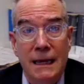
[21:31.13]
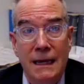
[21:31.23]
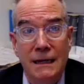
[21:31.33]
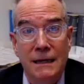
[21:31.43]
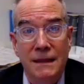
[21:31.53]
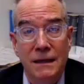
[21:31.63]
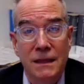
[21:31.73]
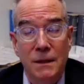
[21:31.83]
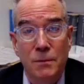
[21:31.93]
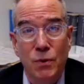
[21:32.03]
And I think
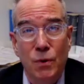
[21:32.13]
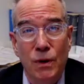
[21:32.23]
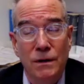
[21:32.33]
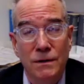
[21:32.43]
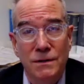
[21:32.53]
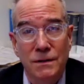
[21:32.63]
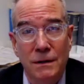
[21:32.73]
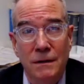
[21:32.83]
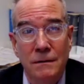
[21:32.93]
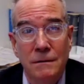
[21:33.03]
the employers
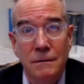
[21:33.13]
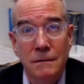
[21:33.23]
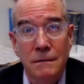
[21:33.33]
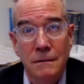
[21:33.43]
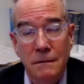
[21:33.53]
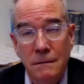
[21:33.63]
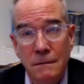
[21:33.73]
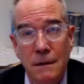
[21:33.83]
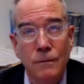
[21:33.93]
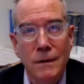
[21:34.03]
are,
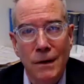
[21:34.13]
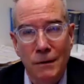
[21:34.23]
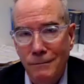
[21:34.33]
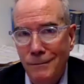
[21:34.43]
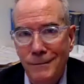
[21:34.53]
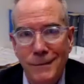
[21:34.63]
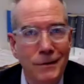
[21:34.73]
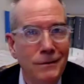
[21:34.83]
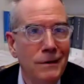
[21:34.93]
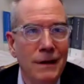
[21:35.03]
you're
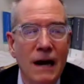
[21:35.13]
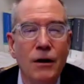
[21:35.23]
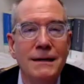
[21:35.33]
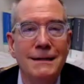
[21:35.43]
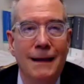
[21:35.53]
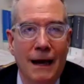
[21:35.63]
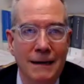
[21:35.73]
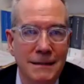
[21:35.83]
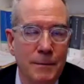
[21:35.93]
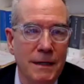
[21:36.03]
not going to deny
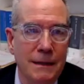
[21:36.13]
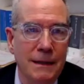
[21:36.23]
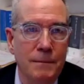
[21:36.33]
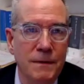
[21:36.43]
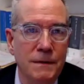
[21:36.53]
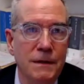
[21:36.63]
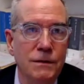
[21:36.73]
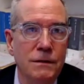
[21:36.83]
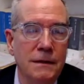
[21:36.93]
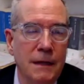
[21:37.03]
somebody in that
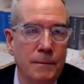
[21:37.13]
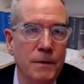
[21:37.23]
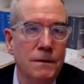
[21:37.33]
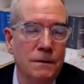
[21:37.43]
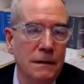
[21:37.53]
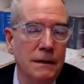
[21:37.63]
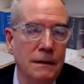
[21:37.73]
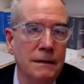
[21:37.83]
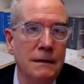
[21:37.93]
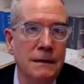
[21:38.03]
position the opportunity
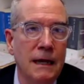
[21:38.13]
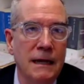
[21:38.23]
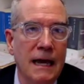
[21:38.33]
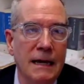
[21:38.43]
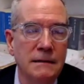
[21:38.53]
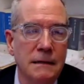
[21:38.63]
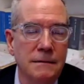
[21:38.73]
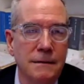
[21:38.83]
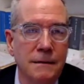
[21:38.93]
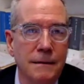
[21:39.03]
to gain access
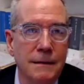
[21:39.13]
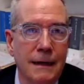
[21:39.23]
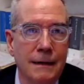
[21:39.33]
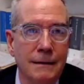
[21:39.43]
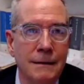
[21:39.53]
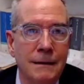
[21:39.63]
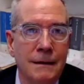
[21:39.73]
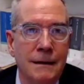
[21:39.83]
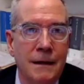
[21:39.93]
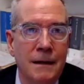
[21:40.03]
to their account,
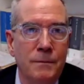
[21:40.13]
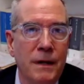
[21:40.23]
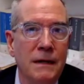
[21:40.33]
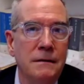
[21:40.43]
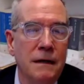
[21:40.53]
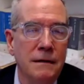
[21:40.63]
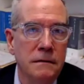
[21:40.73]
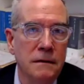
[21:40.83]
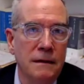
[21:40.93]
but it does